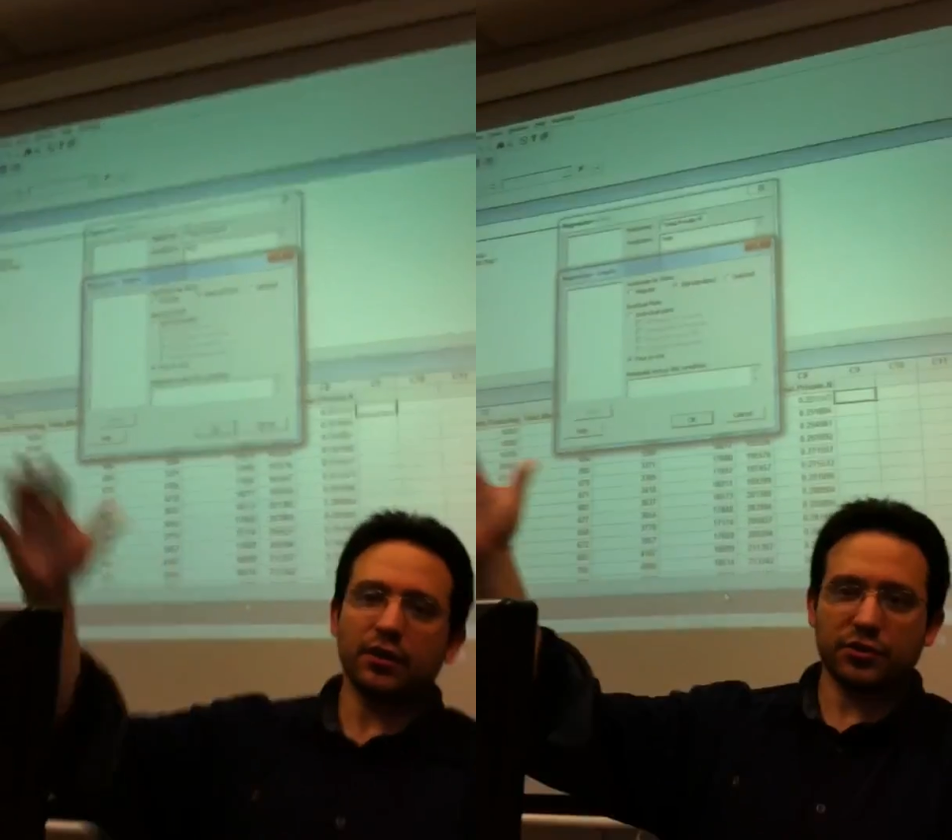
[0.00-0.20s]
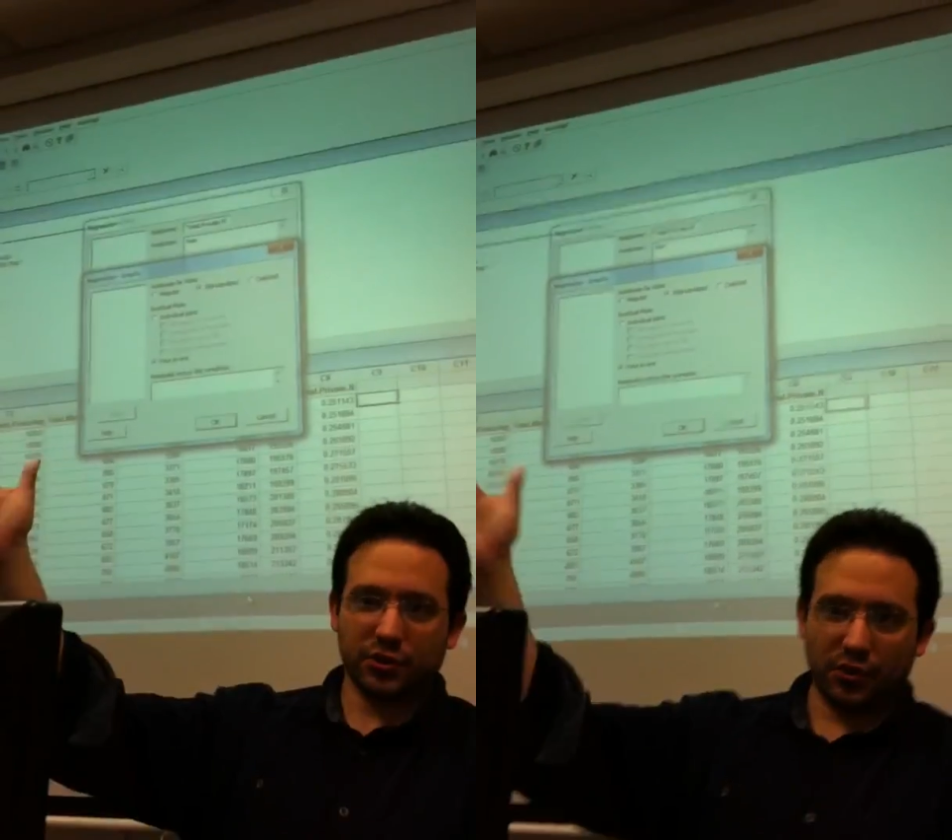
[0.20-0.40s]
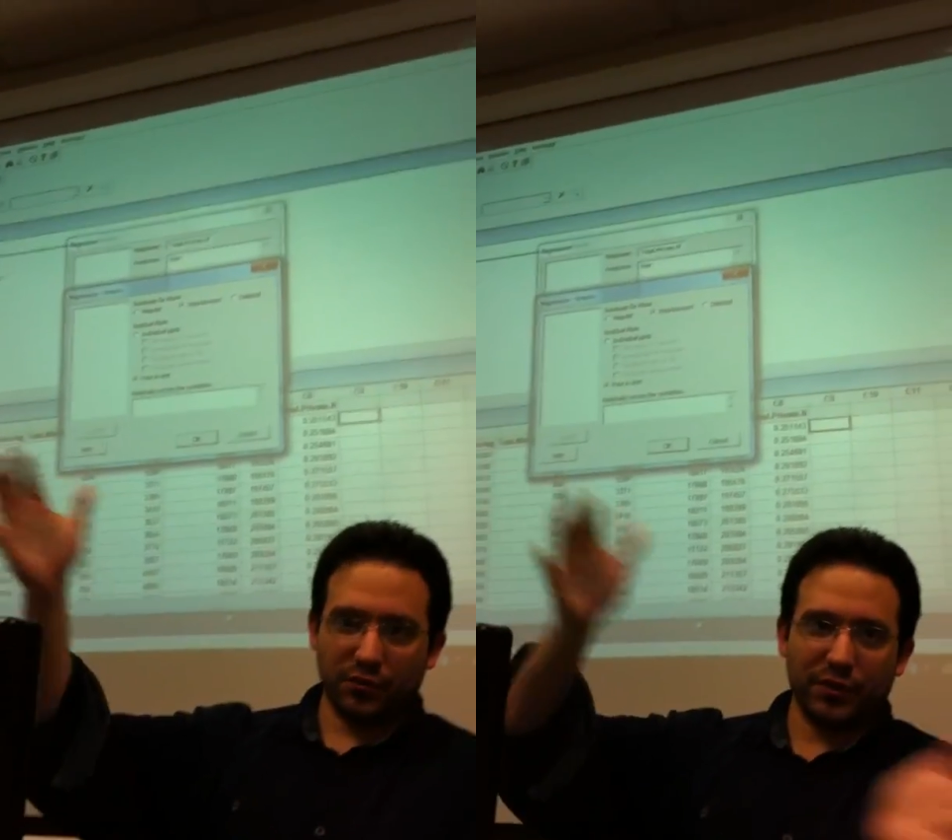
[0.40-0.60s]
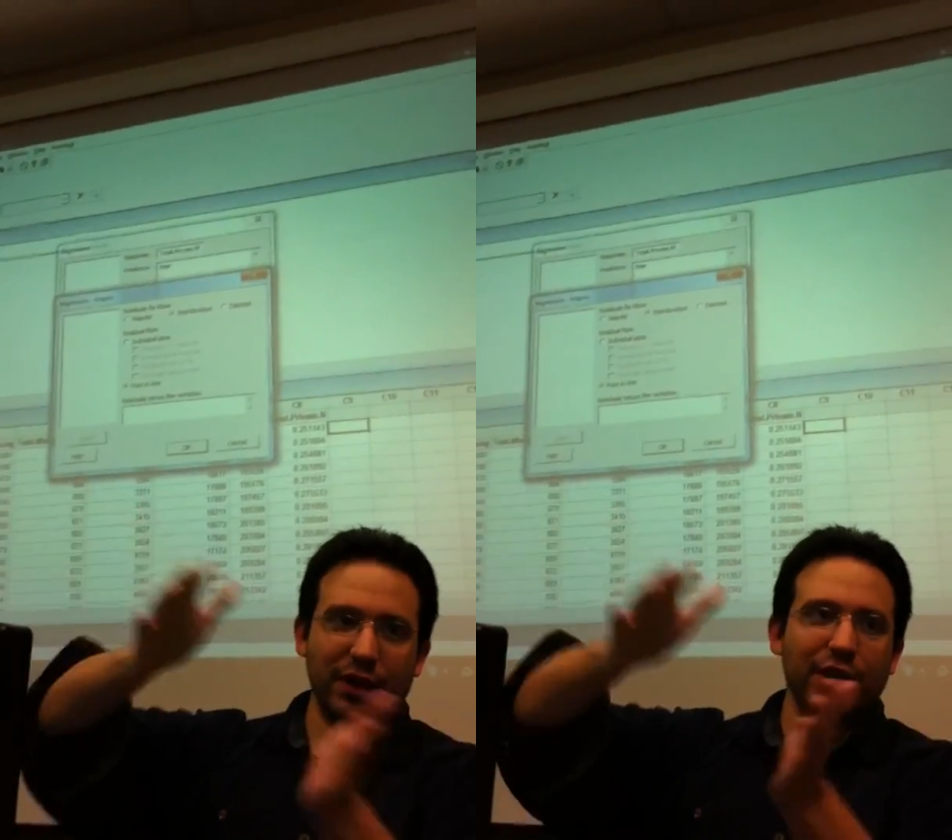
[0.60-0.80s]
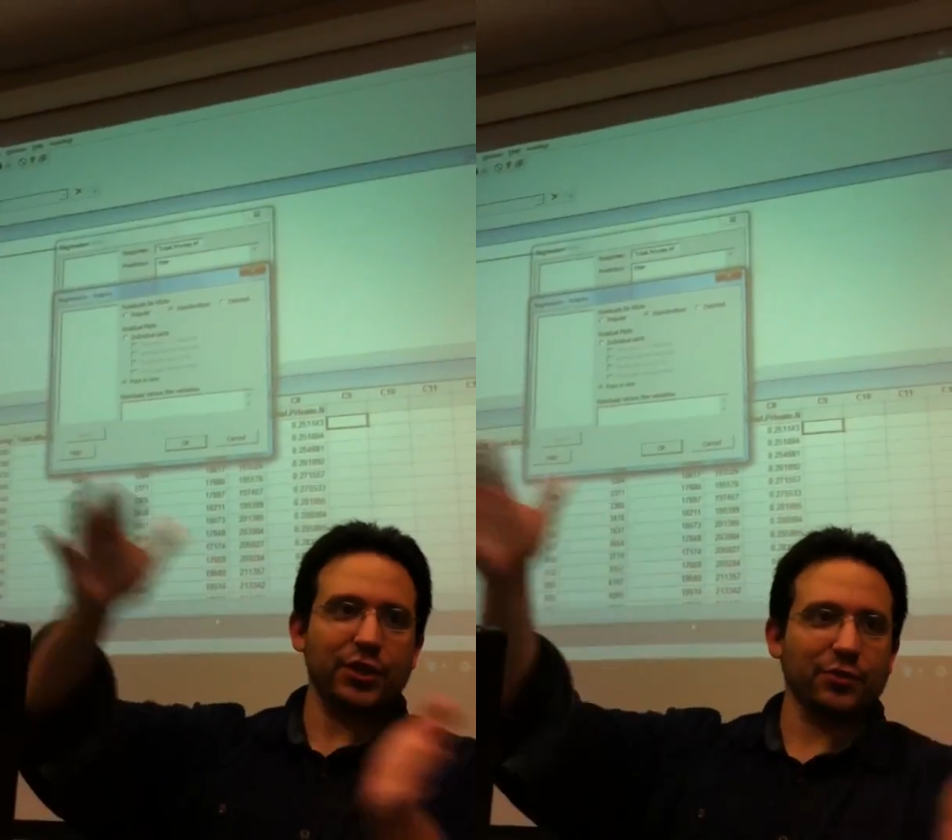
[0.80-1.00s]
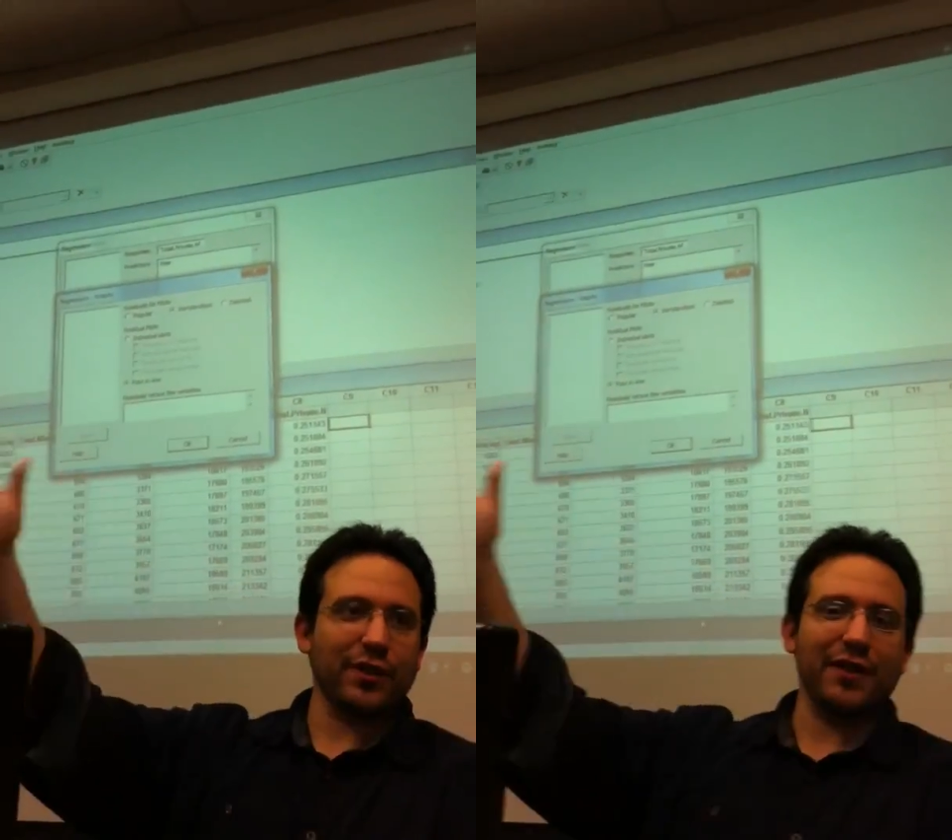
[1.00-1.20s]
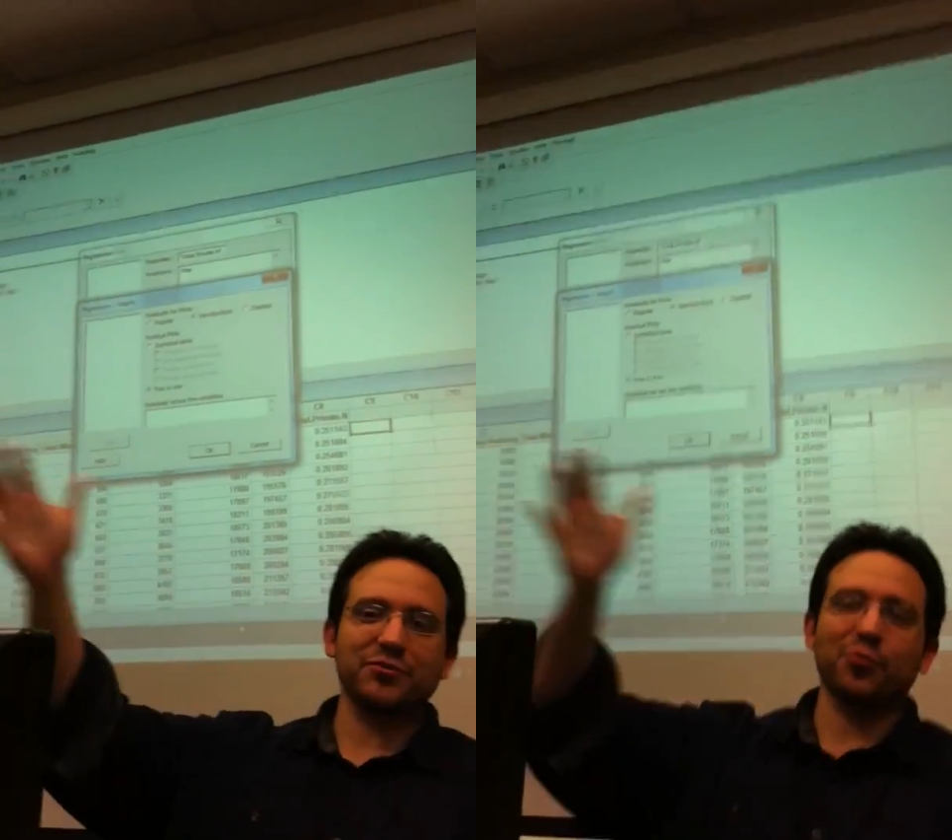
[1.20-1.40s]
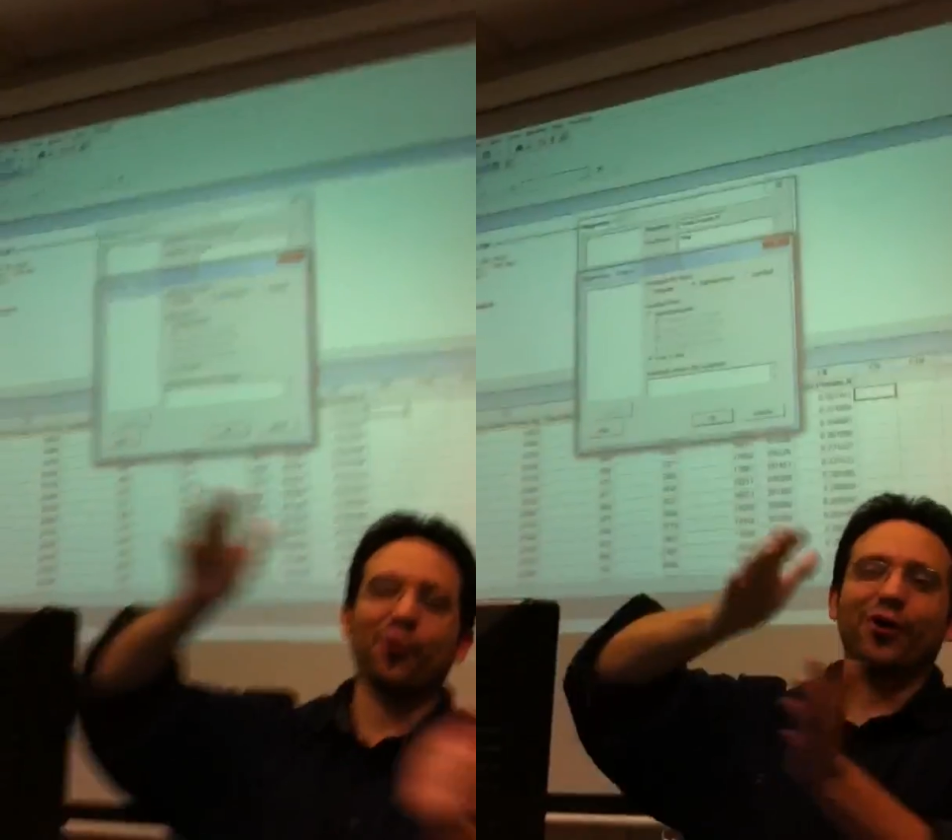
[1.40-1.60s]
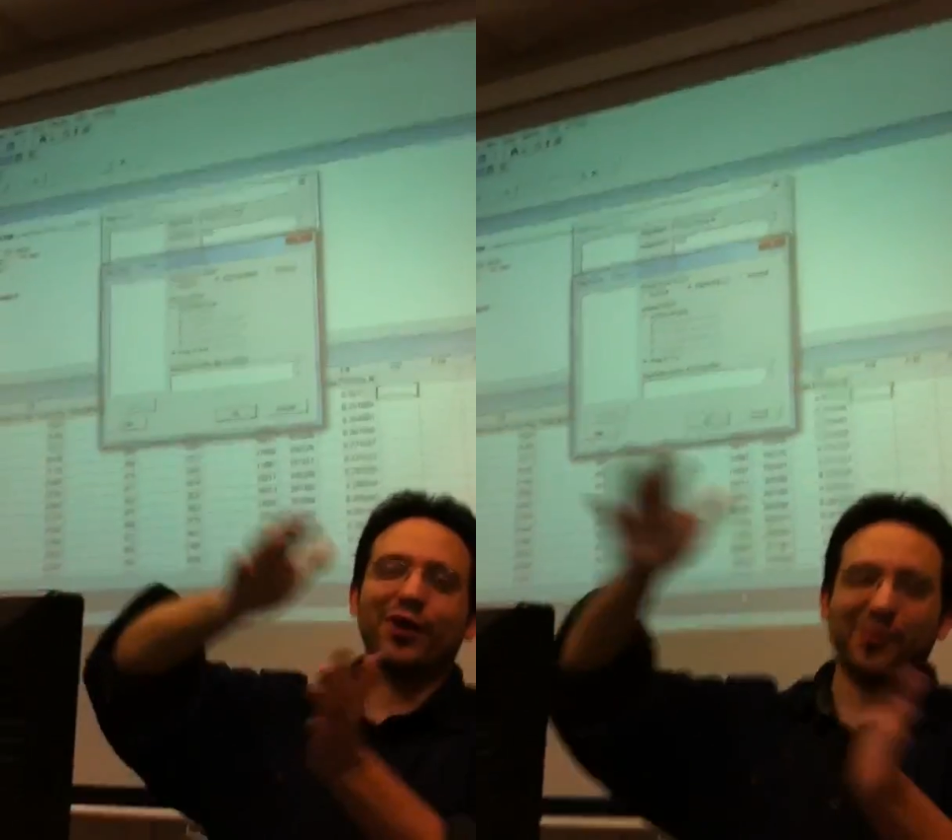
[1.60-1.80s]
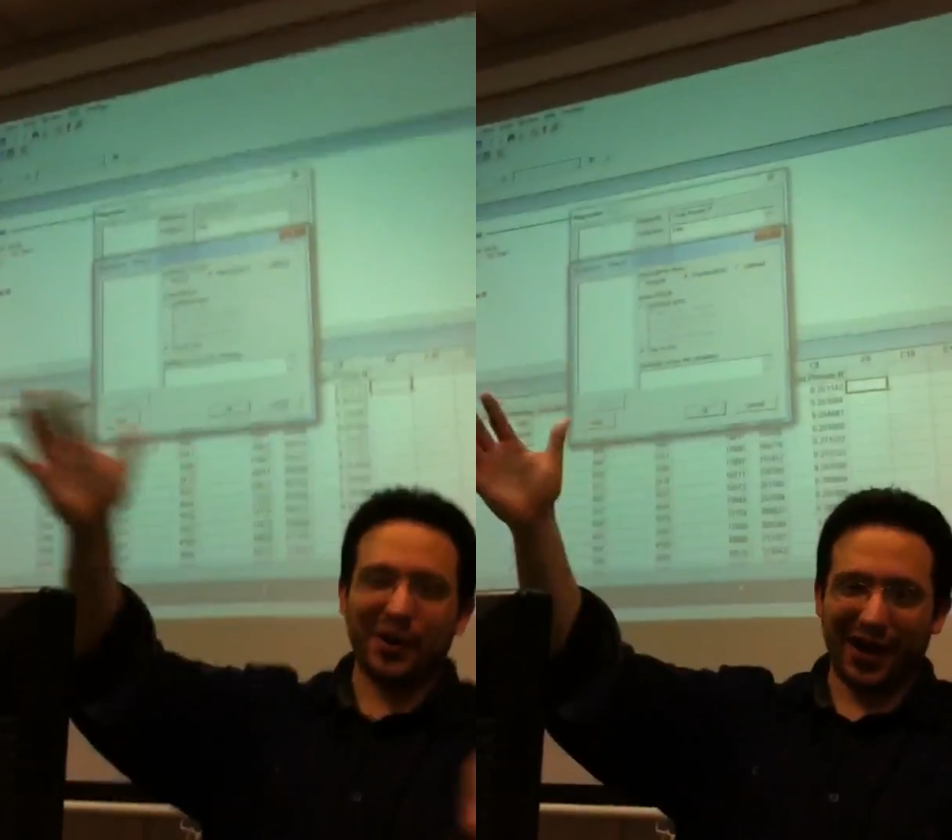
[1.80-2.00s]
So you don't have to
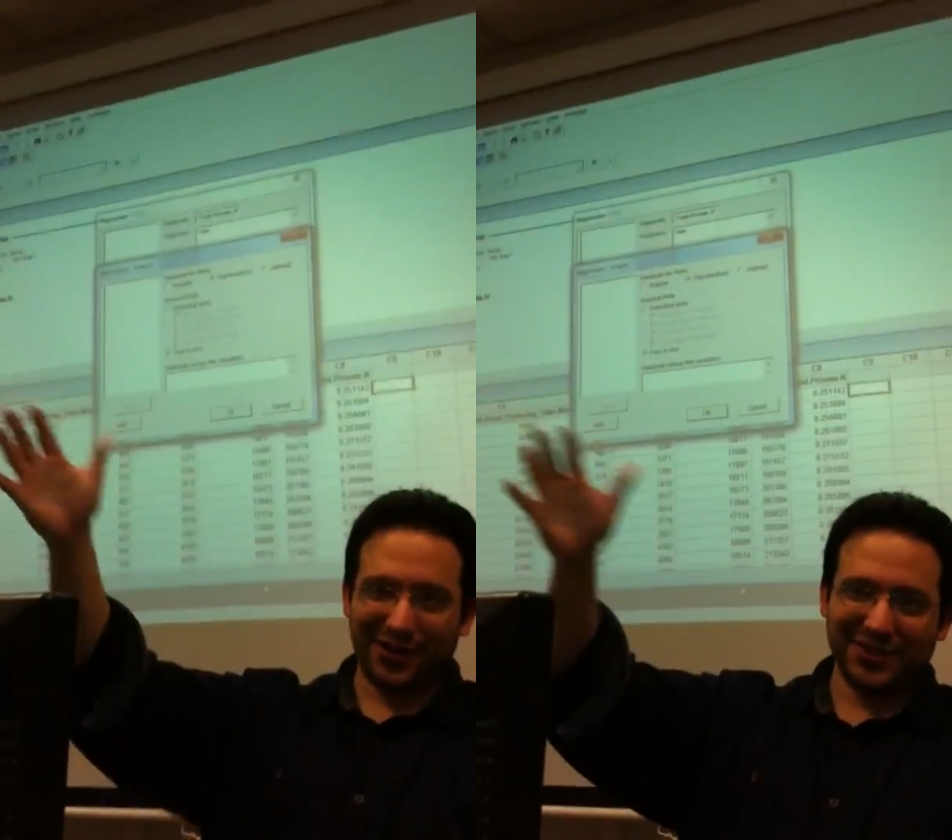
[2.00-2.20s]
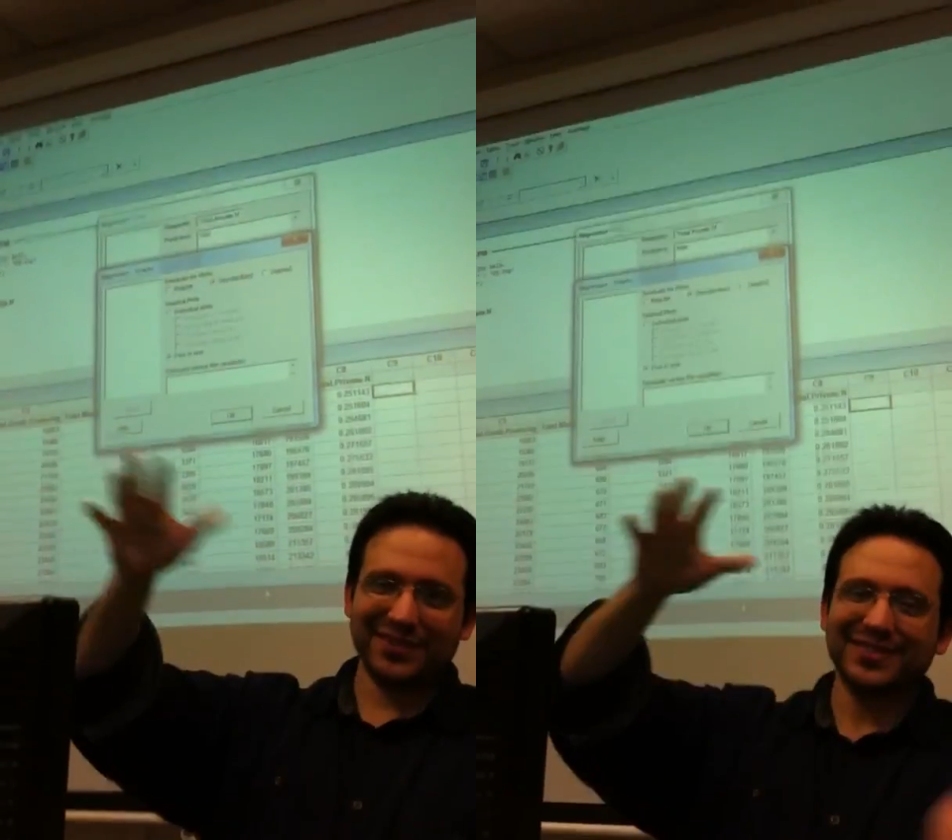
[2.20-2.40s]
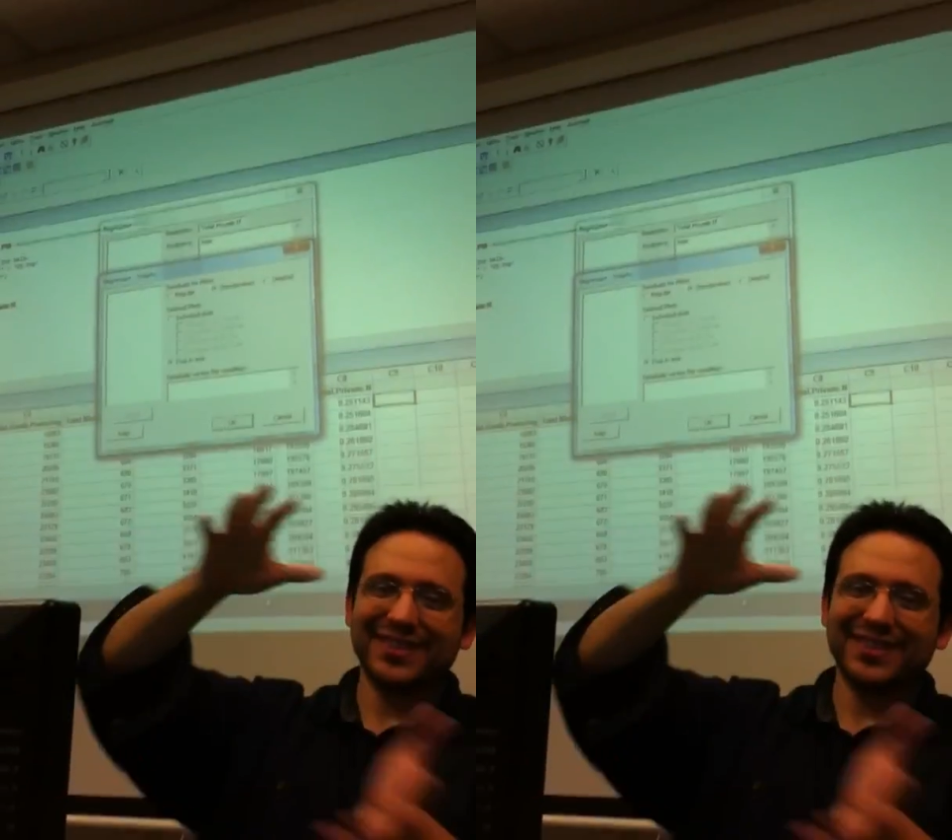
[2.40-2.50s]
worry about